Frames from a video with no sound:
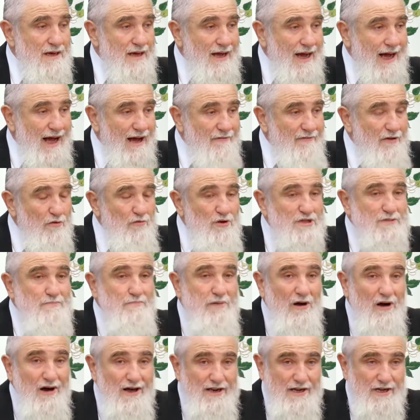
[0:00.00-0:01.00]
Chava was
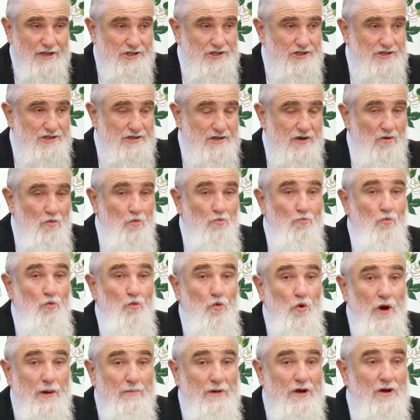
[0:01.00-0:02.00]
punished.
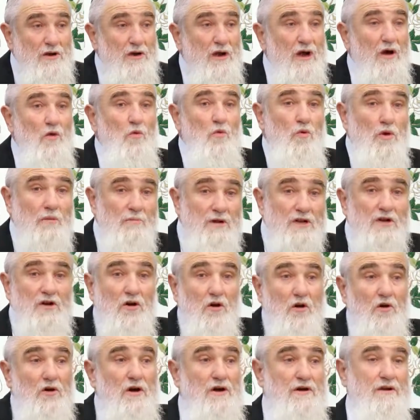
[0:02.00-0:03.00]
Women,
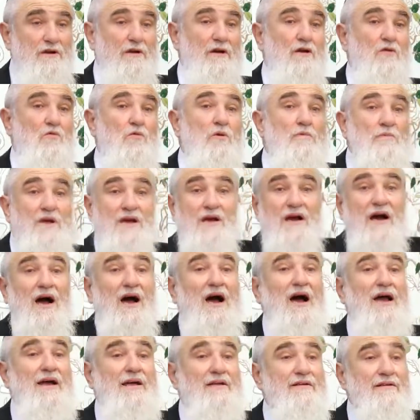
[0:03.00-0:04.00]
womanhood,
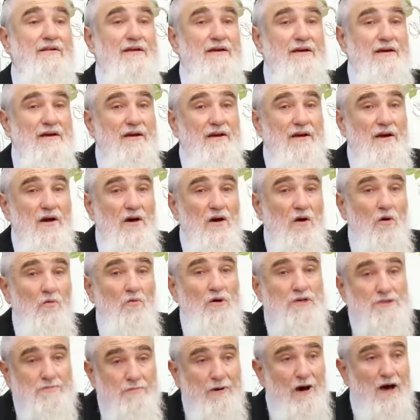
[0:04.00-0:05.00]
womankind
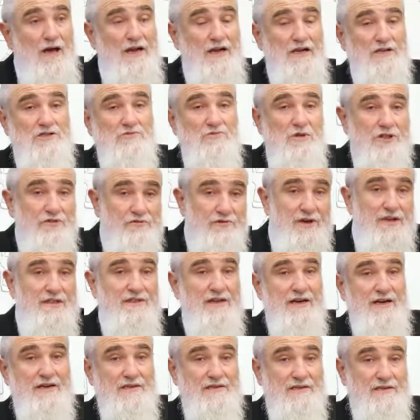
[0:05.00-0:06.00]
was punished with three
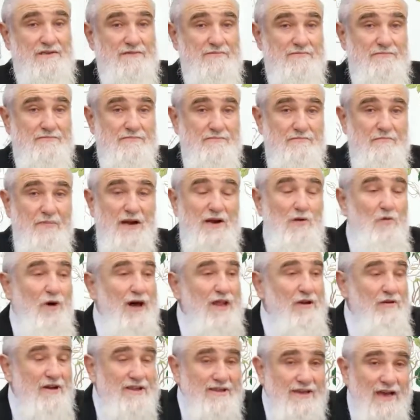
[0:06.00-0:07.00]
things. By the way,
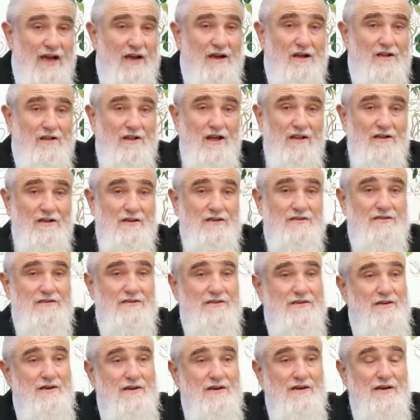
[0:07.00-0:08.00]
there were 10 klolas.
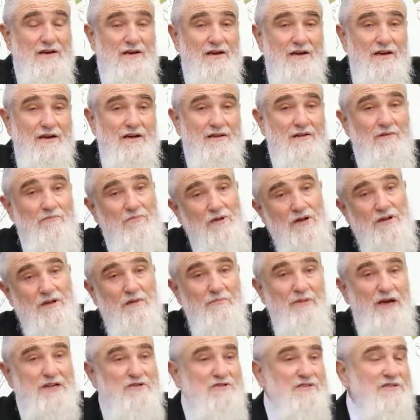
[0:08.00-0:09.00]
The, the
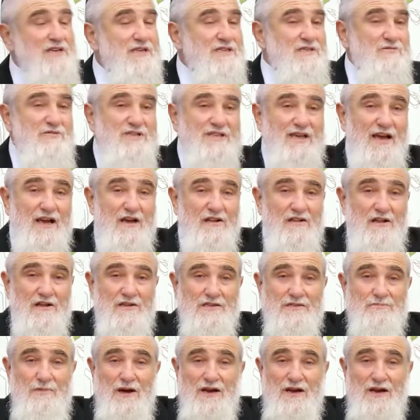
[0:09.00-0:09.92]
Medrash says there were 10 klolas.